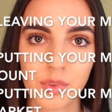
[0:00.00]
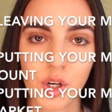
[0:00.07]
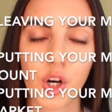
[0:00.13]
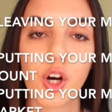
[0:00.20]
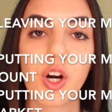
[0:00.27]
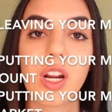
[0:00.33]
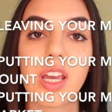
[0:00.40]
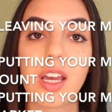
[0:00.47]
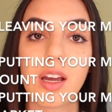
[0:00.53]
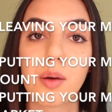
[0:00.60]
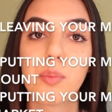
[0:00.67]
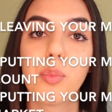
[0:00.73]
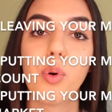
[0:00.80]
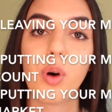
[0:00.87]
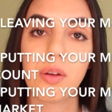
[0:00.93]
earning
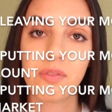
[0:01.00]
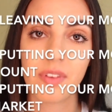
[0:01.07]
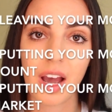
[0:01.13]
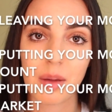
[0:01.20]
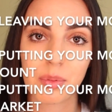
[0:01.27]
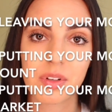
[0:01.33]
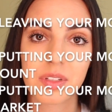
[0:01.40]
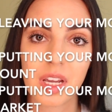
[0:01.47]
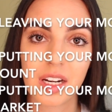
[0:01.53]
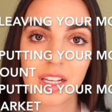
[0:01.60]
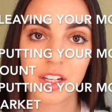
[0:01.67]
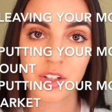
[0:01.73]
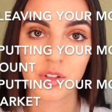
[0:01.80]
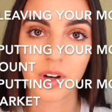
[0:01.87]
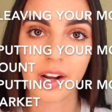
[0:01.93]
0.5%
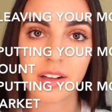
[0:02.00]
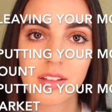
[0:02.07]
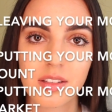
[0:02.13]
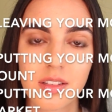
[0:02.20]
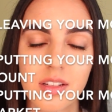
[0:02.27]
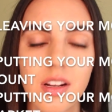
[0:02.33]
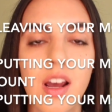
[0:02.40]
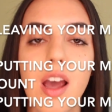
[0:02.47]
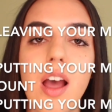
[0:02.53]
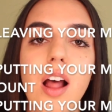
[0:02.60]
interest.